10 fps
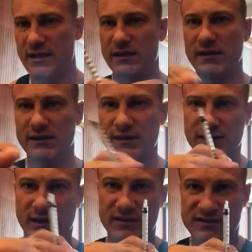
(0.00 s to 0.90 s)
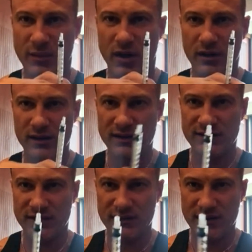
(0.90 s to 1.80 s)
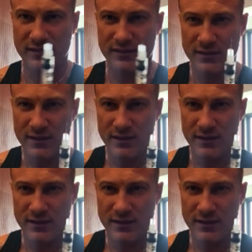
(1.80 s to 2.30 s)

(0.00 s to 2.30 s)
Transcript: This is a small insulin needle.